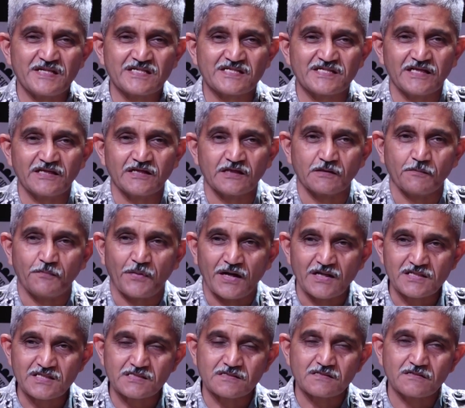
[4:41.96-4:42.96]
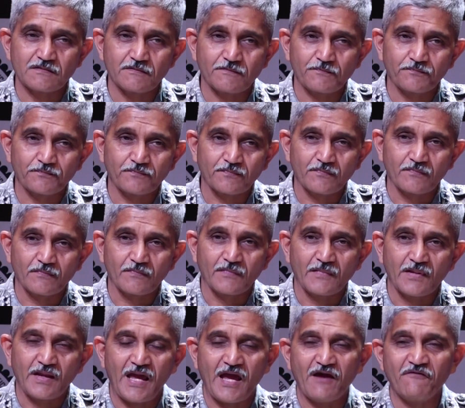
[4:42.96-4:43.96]
As has been seen in the past,
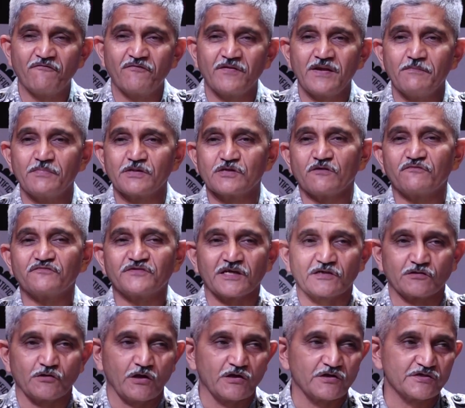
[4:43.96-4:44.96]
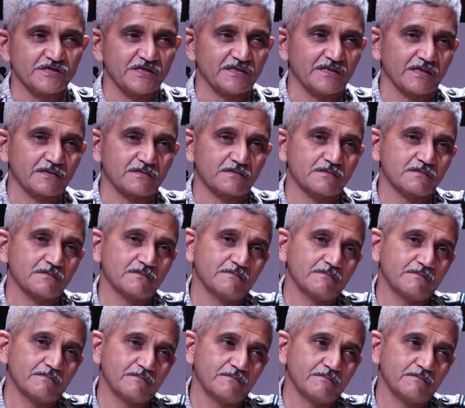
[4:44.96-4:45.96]
every bit of technology
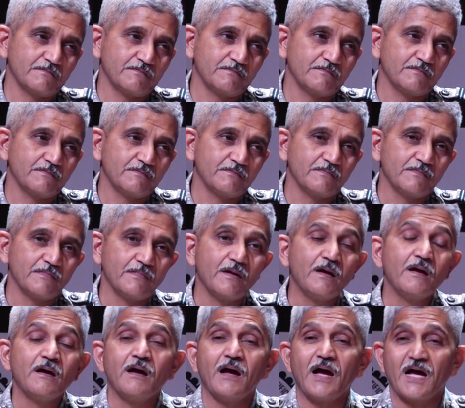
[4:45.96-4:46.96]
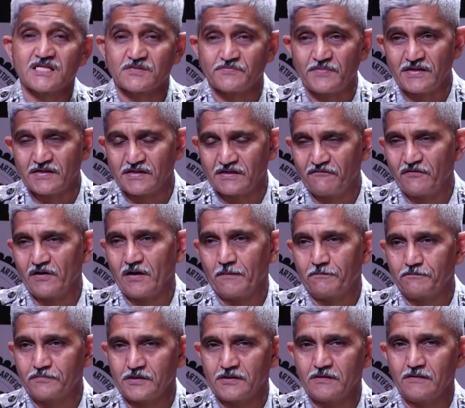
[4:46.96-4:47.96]
that has been
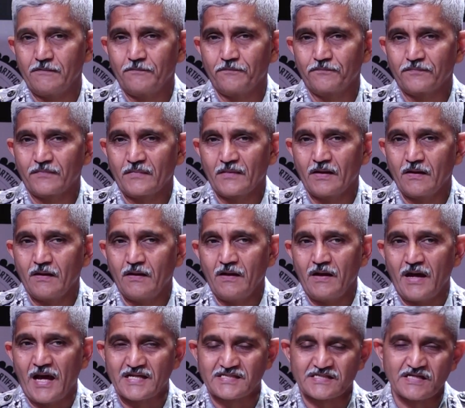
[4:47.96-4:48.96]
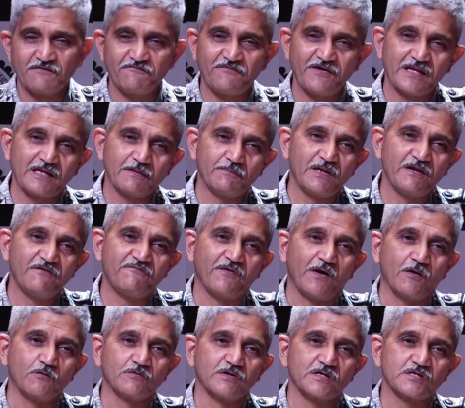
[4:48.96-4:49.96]
developed has
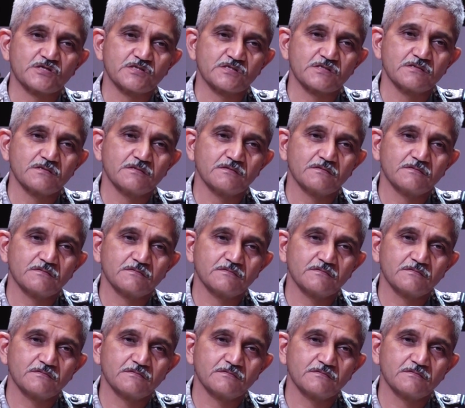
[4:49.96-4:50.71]
invariably found